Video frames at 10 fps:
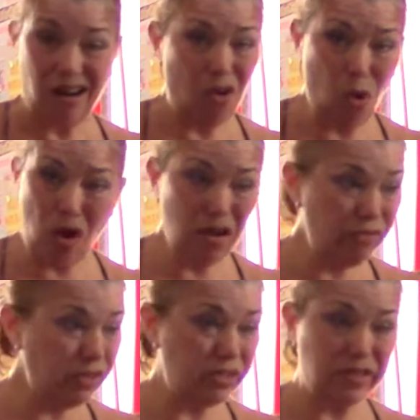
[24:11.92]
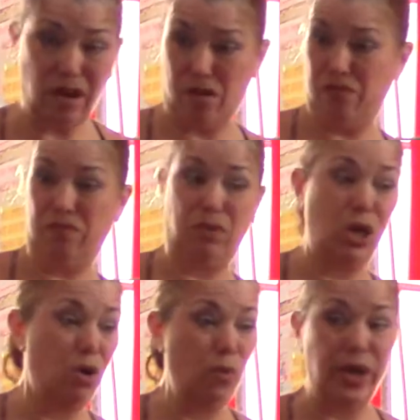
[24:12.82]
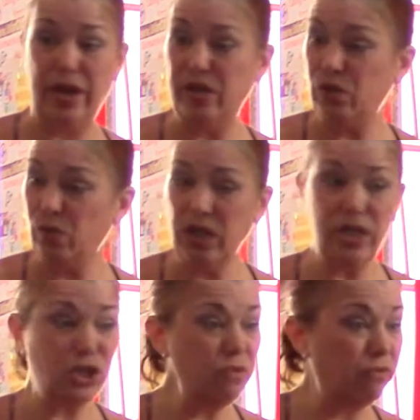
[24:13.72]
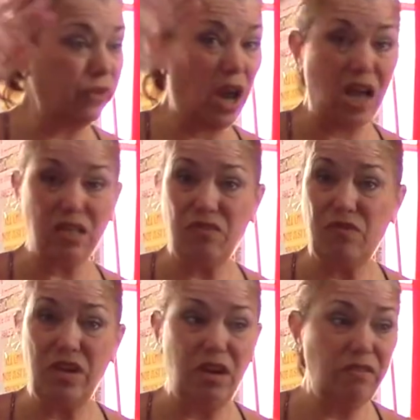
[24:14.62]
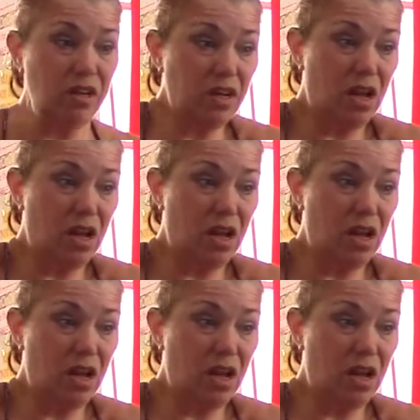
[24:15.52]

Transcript: All of this stuff, we get into religion, philosophy, and everything.